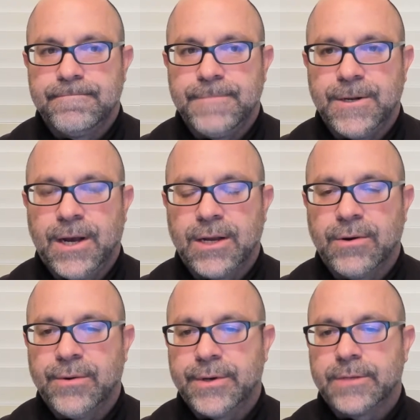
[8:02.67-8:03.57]
do
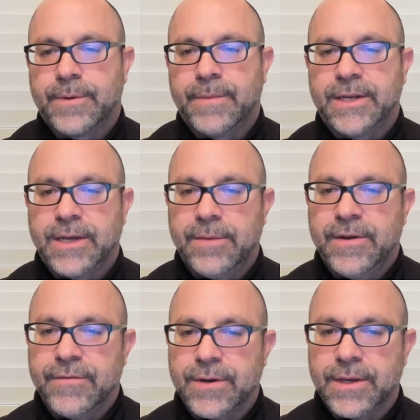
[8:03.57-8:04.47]
I want to spend my time
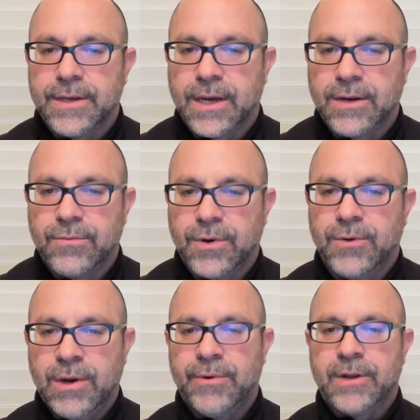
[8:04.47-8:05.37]
every day? What
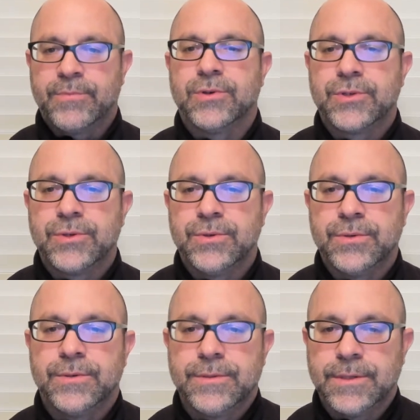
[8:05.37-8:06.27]
do I want to
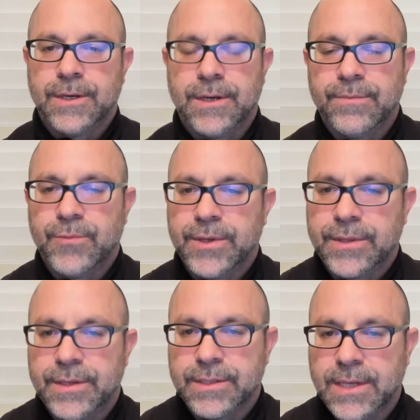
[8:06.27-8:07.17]
pursue
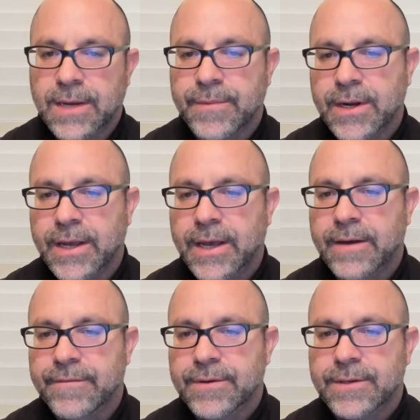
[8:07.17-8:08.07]
with this time that I
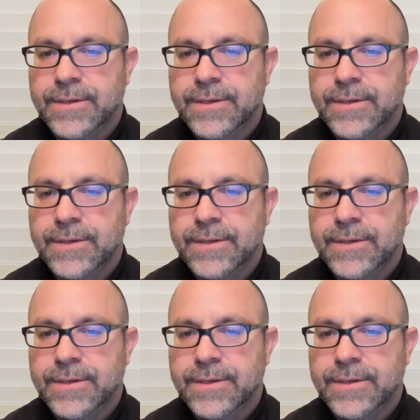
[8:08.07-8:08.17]
have?